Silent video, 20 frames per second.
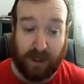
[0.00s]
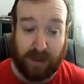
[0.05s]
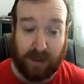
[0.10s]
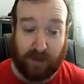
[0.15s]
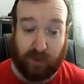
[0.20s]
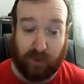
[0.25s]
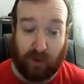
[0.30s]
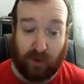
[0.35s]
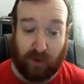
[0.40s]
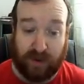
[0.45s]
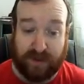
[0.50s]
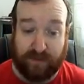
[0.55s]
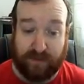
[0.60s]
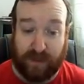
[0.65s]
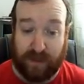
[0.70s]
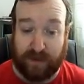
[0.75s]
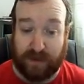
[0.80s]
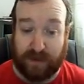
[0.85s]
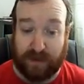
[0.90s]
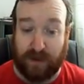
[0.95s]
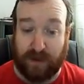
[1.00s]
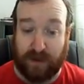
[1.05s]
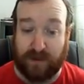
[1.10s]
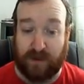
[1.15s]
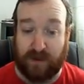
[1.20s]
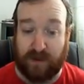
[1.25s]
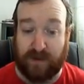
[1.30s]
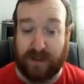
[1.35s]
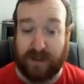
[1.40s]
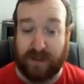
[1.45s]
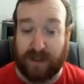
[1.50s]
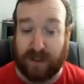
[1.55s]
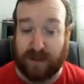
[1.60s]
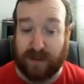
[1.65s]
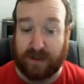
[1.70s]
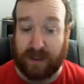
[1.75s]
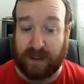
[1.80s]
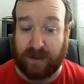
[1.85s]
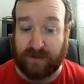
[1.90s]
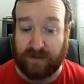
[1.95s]
Nepal is a mountainous country with
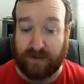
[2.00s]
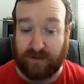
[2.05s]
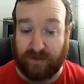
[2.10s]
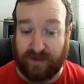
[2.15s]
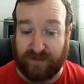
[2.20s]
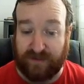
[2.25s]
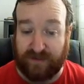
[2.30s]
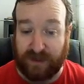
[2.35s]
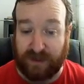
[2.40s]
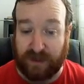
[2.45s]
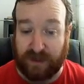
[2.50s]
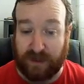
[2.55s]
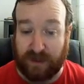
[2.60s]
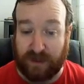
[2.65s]
6,000 rivers.